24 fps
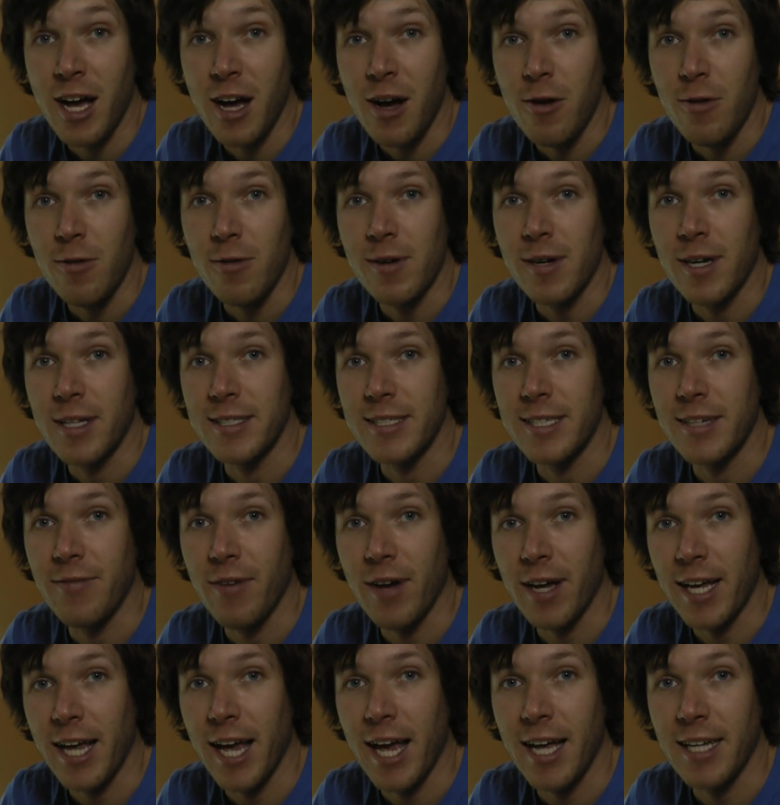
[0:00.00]
now and see
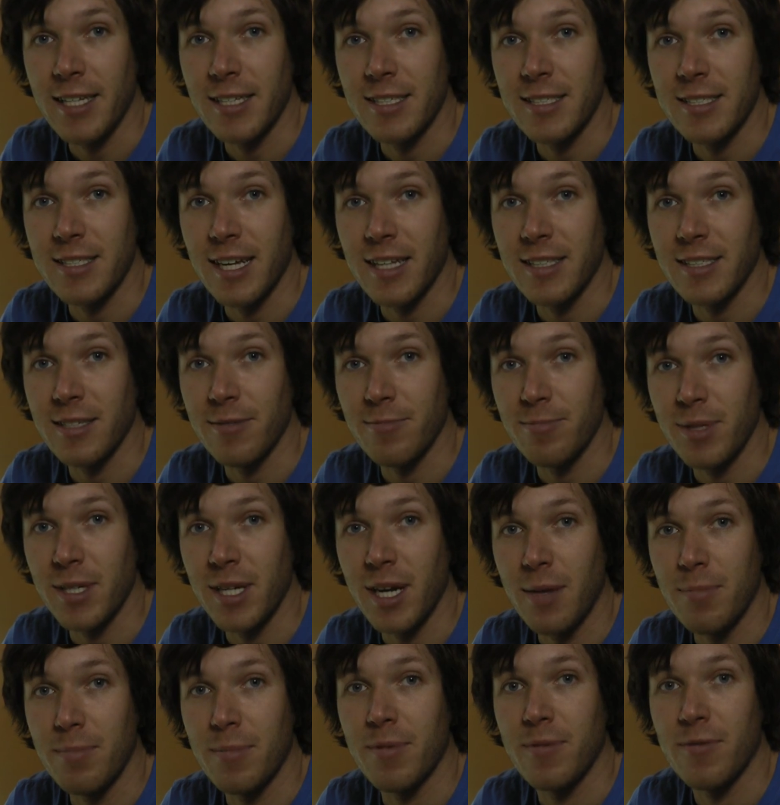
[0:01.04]
if I can't set
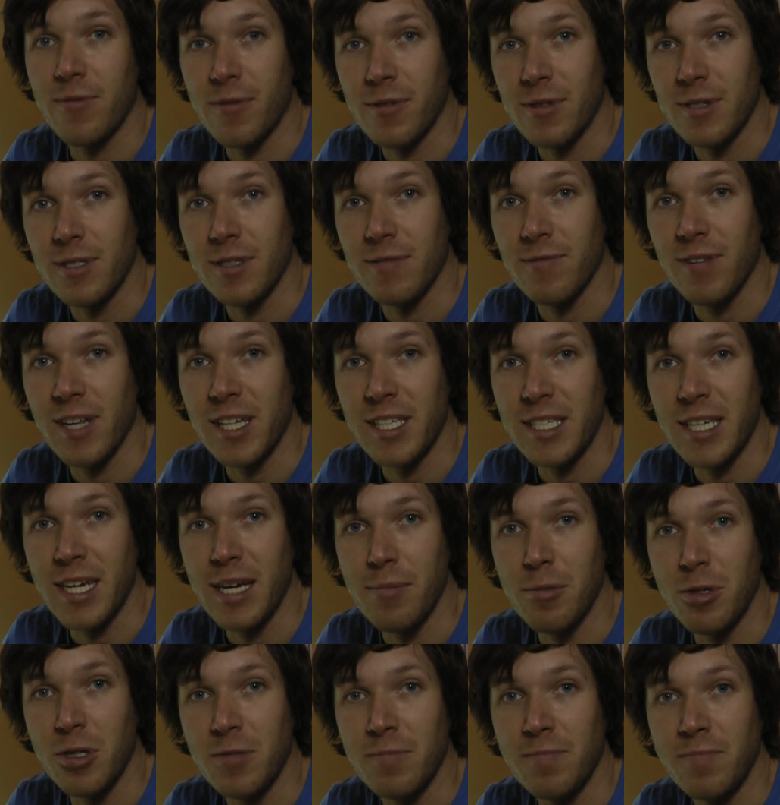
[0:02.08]
something up for this flood
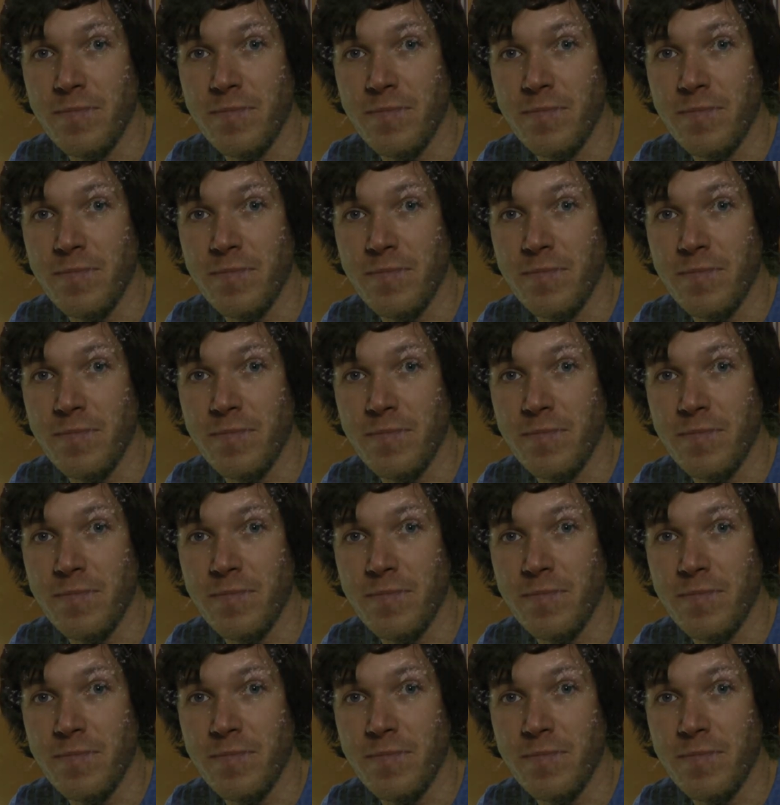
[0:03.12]
table.